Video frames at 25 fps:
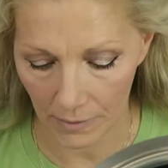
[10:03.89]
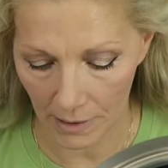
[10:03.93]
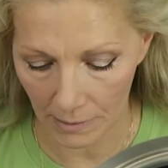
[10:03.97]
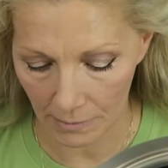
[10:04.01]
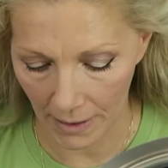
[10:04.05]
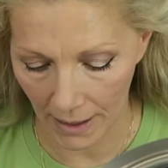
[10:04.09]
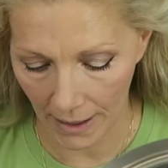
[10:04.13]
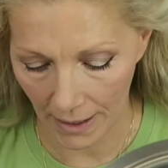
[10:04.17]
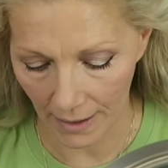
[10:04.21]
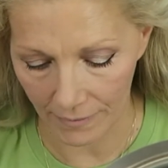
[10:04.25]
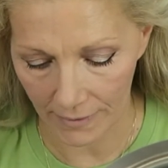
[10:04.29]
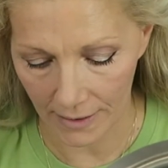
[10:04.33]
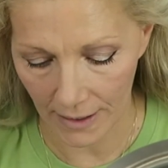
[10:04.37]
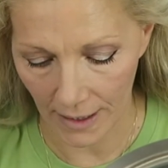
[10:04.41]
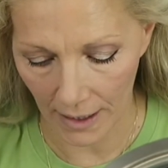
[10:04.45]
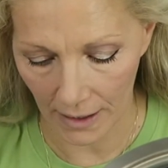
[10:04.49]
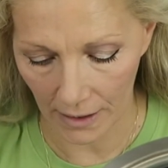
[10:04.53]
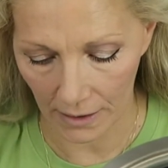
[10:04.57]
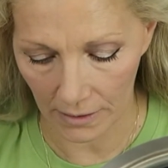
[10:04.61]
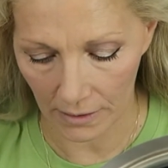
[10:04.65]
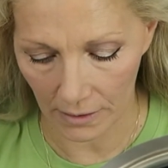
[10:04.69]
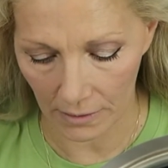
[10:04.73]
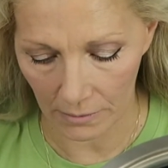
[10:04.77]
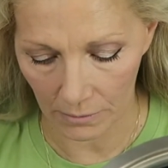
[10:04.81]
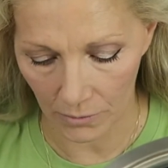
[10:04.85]
You might have to add
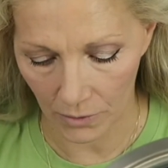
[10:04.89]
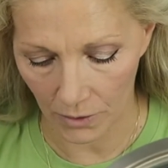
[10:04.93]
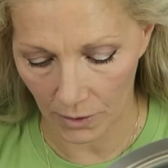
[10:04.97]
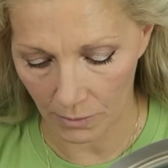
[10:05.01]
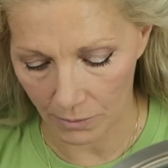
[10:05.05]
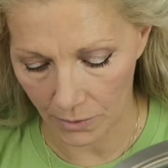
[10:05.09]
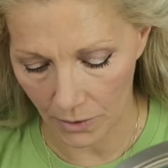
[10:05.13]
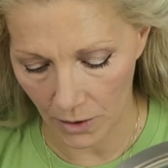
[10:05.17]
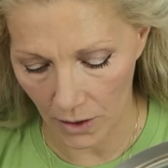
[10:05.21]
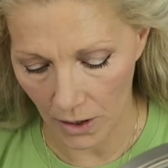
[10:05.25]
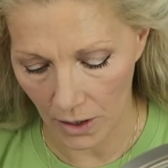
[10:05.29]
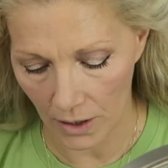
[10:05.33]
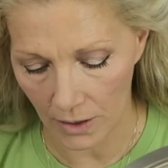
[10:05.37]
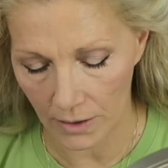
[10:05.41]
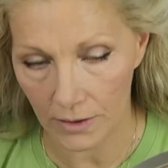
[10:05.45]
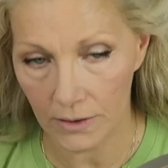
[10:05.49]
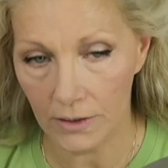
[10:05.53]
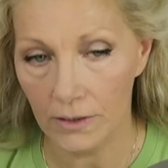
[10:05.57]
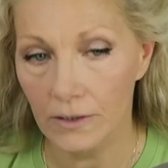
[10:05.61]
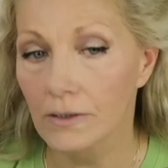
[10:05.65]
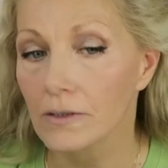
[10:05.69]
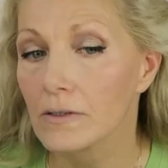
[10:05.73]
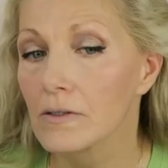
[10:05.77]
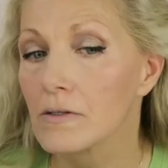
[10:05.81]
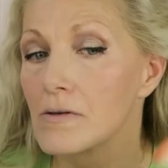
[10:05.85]
a little more bronze.
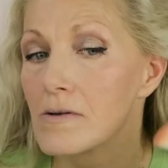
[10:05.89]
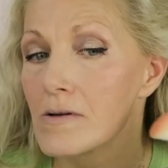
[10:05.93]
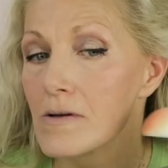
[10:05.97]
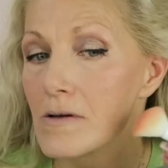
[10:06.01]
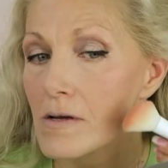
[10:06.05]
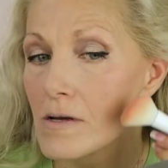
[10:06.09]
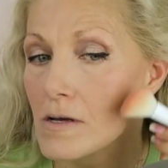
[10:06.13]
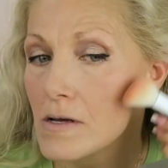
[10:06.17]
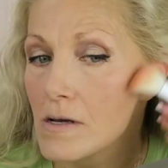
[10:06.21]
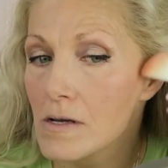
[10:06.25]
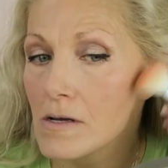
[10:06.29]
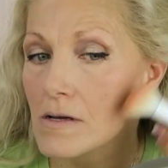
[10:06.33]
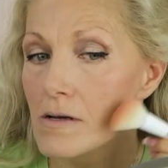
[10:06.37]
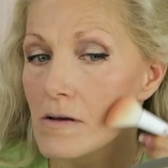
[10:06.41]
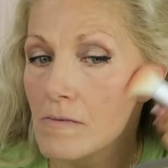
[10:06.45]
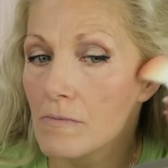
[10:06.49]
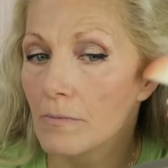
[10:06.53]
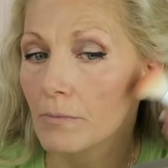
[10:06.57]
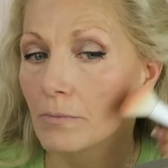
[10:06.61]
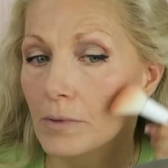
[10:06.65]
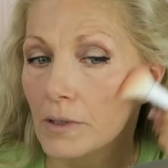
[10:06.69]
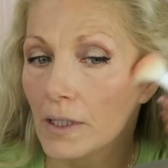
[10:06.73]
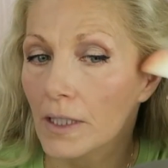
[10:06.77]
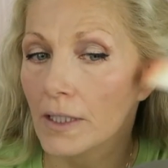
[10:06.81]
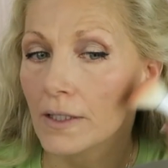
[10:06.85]

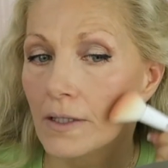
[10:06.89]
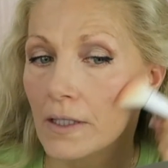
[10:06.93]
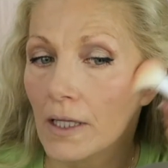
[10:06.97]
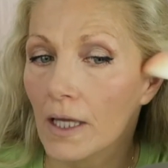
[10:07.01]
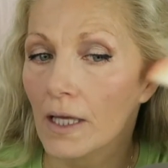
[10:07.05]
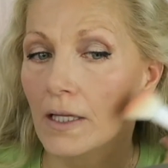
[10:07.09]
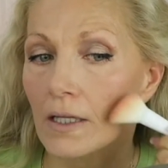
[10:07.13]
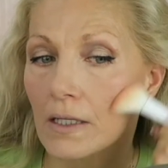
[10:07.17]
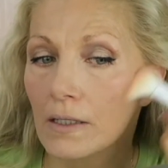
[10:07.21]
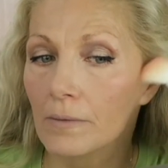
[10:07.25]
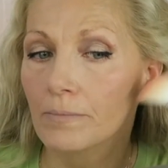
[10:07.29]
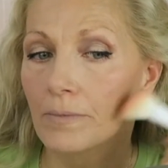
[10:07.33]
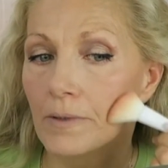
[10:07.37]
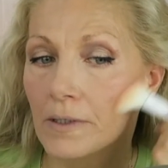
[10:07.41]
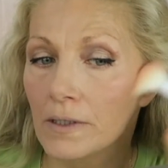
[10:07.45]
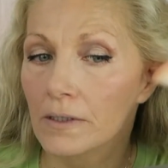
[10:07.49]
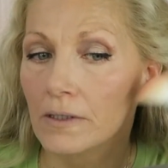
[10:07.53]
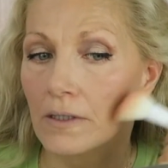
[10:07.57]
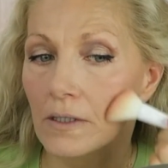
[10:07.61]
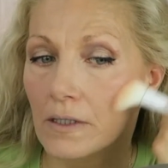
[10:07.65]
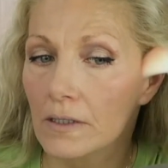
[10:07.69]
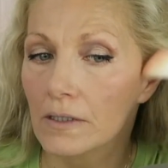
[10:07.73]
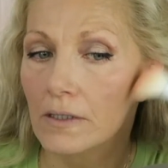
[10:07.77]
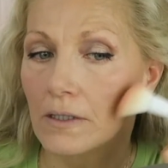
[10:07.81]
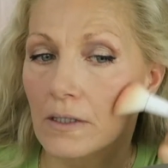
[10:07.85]
Blend that up in
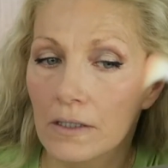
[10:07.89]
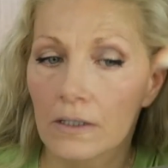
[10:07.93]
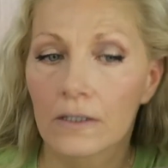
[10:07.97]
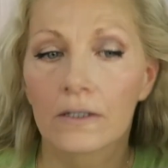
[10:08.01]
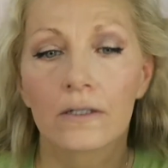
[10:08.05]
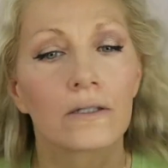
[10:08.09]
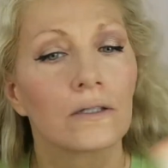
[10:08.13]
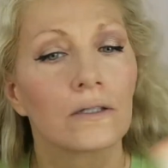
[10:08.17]
there.